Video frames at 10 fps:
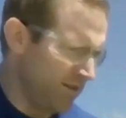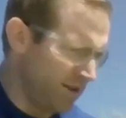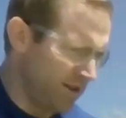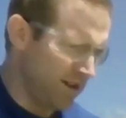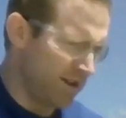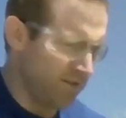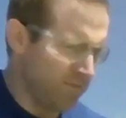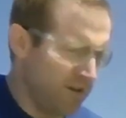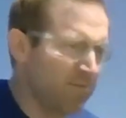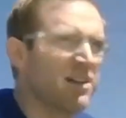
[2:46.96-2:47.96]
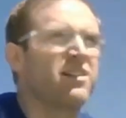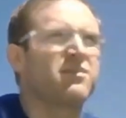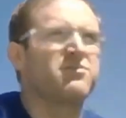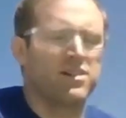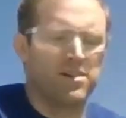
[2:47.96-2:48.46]
Yeah, let me get my
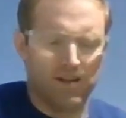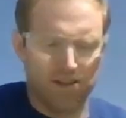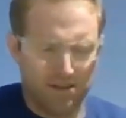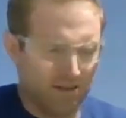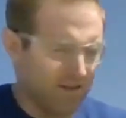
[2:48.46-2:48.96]
gloves on.